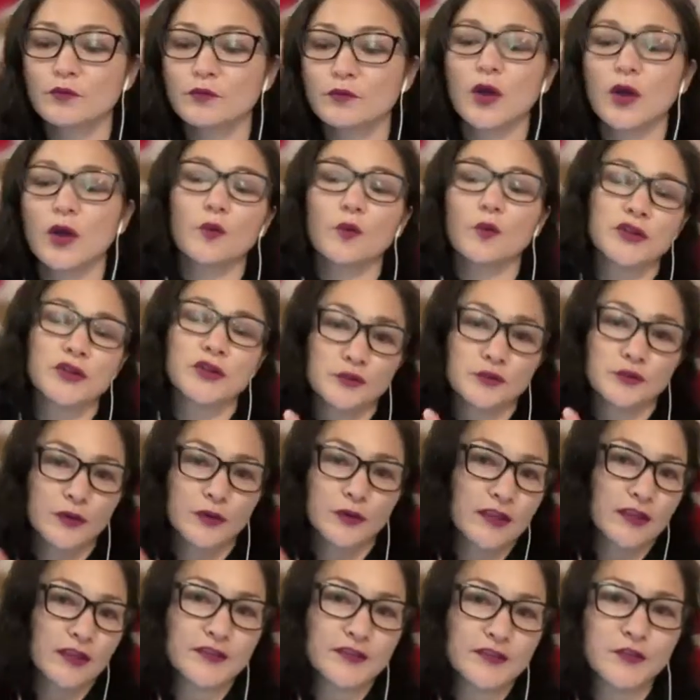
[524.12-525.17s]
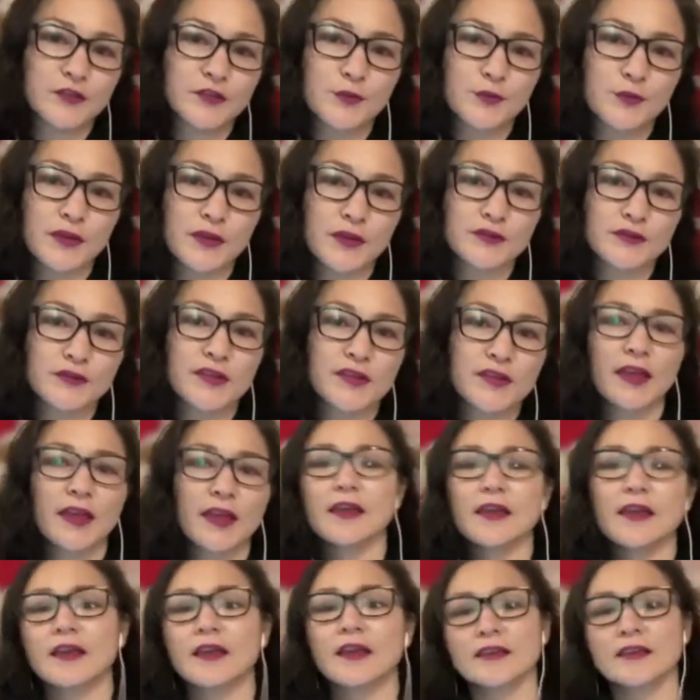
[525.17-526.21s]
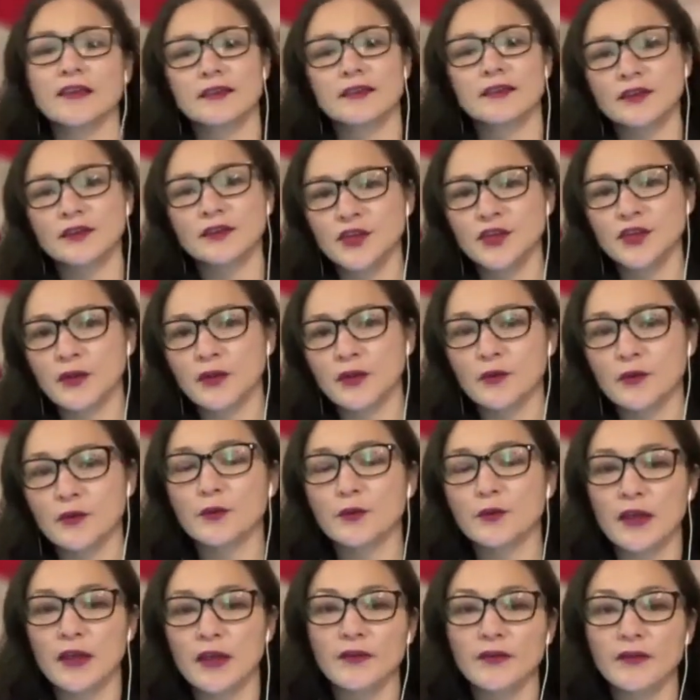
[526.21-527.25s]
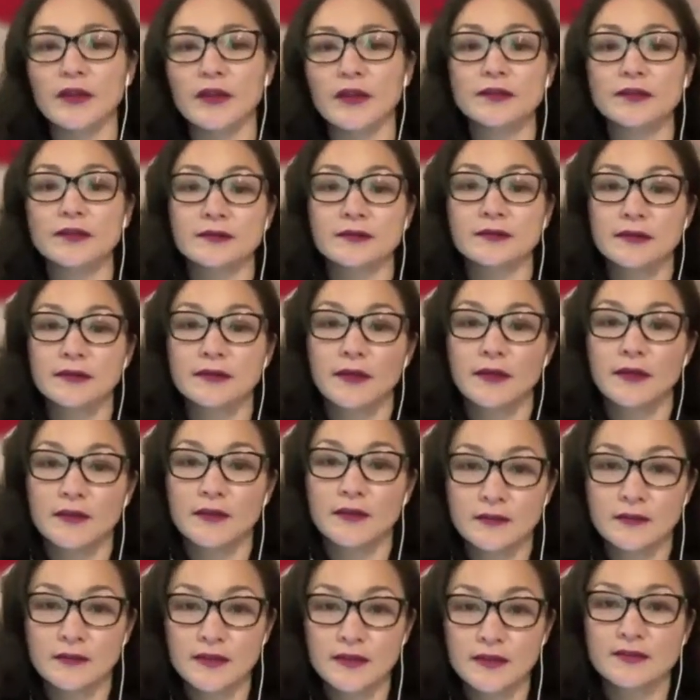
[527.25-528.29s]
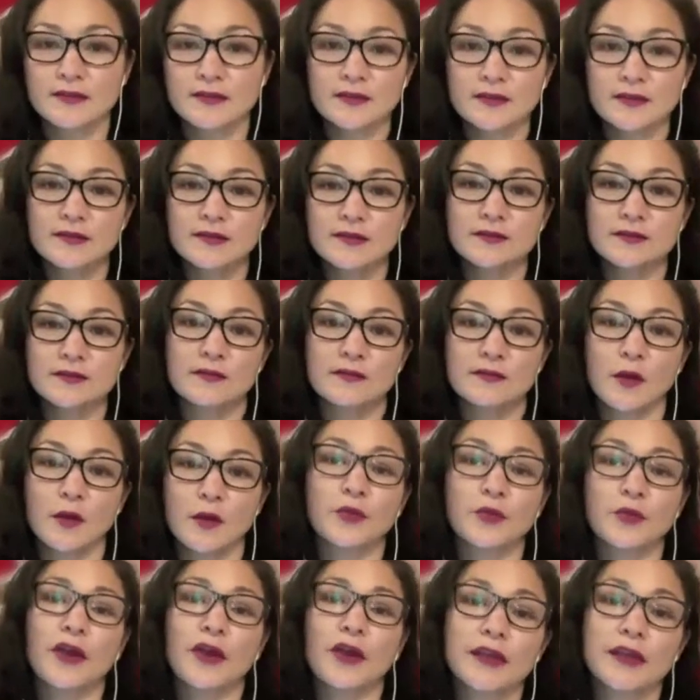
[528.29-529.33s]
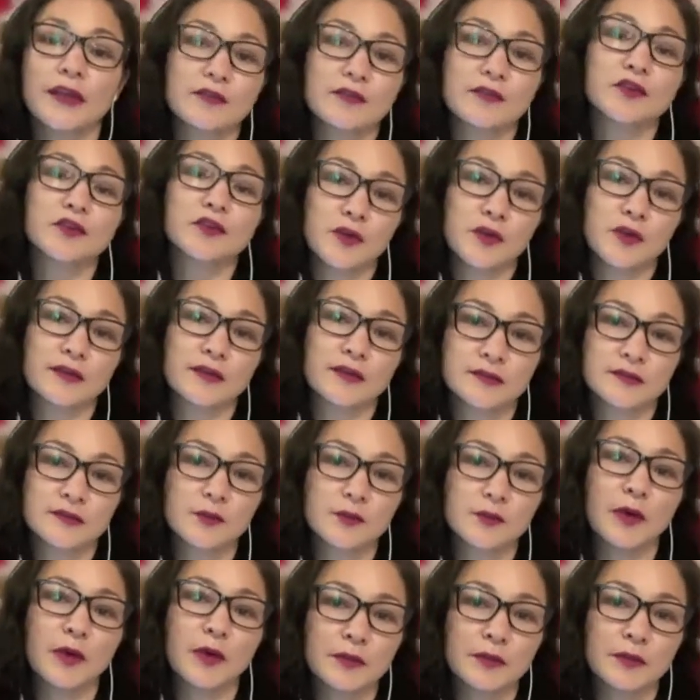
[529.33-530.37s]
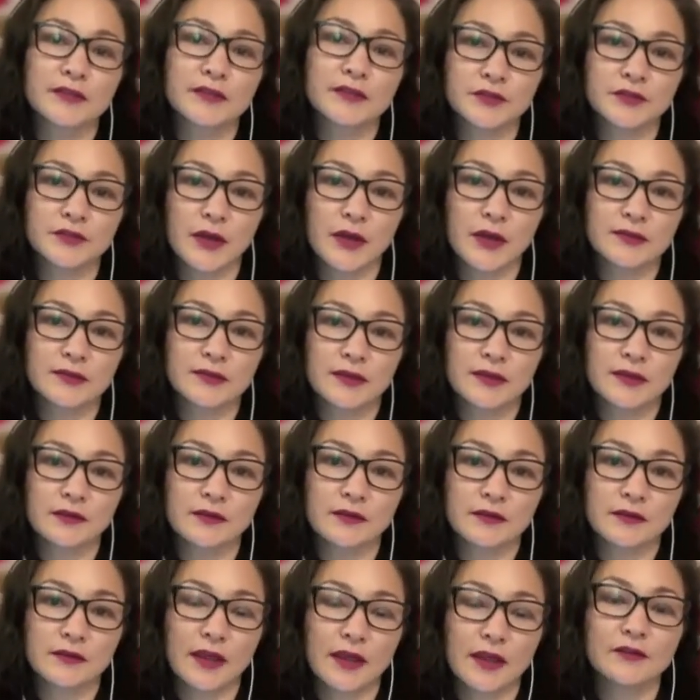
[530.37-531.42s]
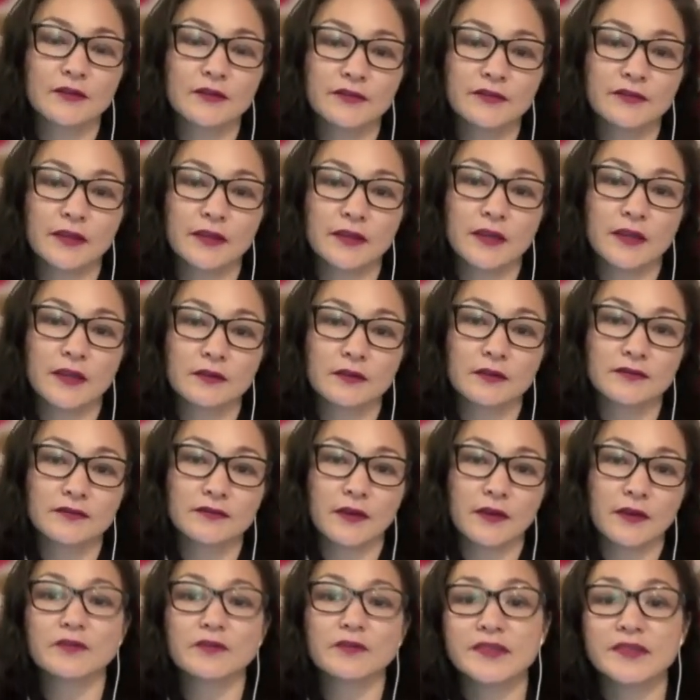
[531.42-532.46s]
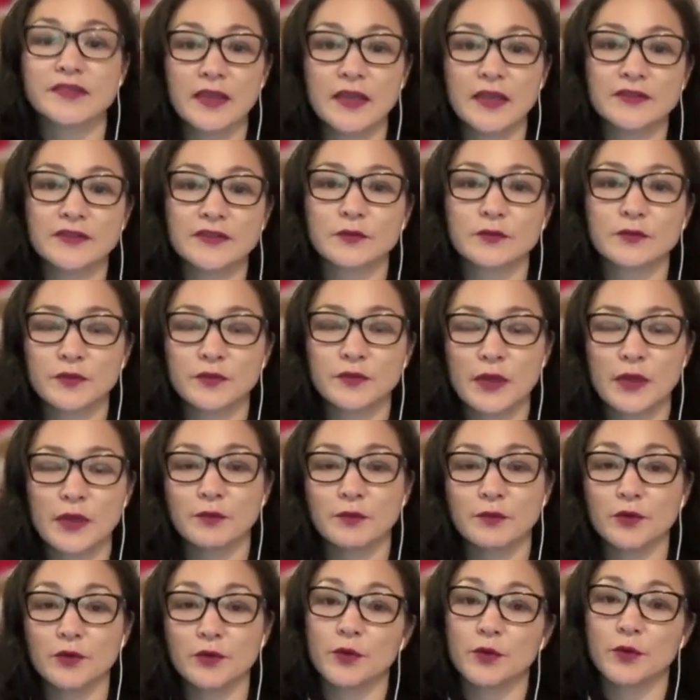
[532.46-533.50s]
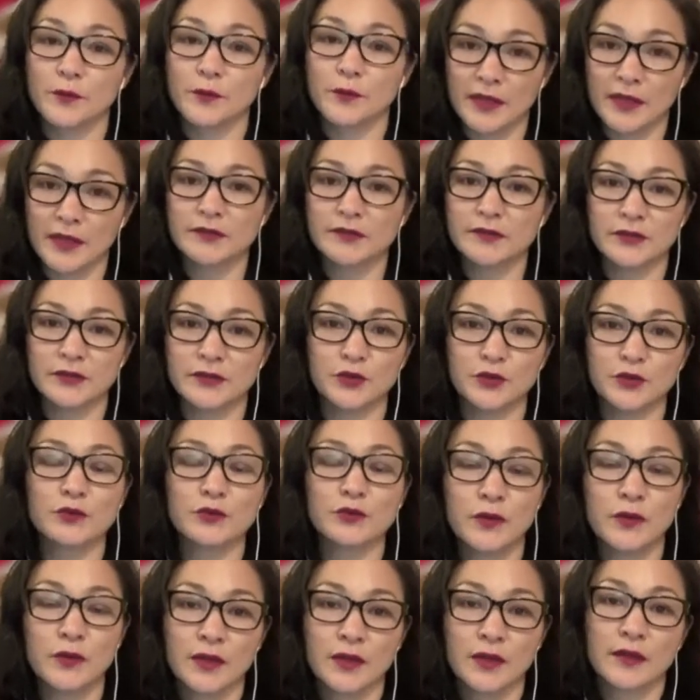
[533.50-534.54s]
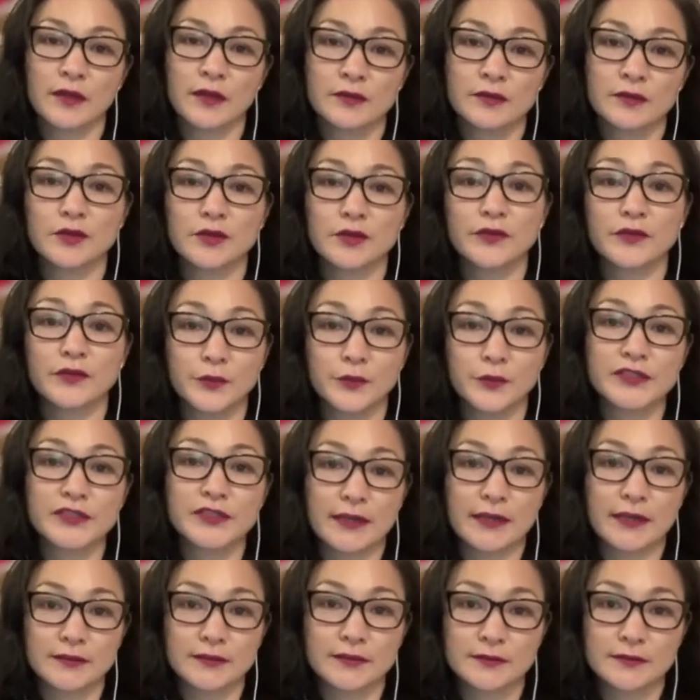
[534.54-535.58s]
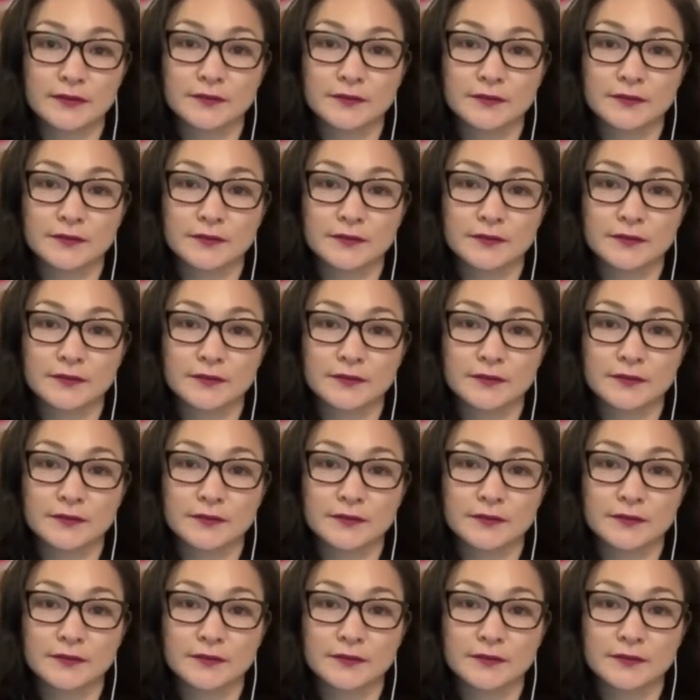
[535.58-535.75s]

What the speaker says: well, would you really do what you're saying? Is it a joke? Whatever. This is a break in the trust, the public's trust and feeling of safety with people who are meant to serve and protect.